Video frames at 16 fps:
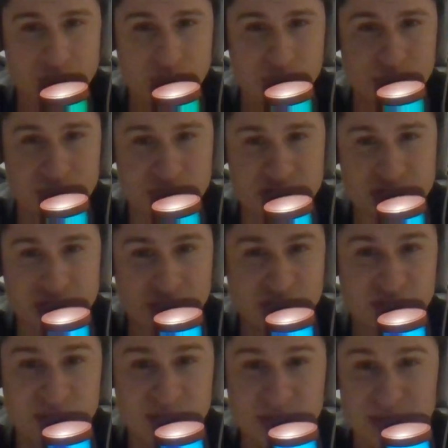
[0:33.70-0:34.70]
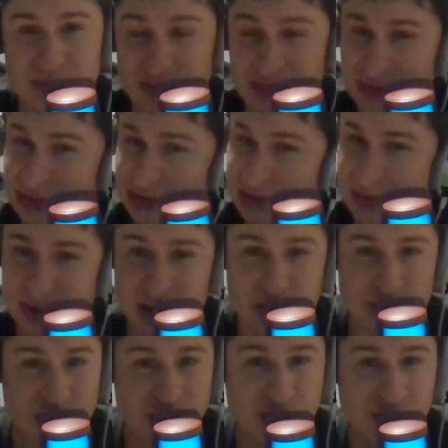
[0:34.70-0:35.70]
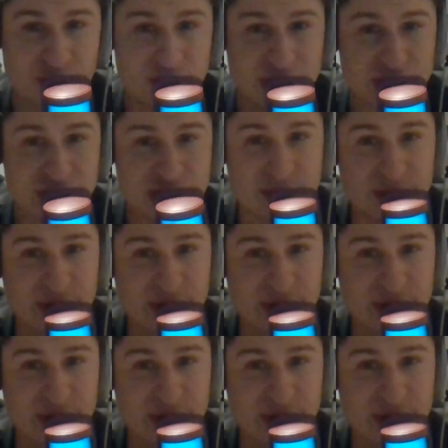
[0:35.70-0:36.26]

it works, don't broken, don't fix it.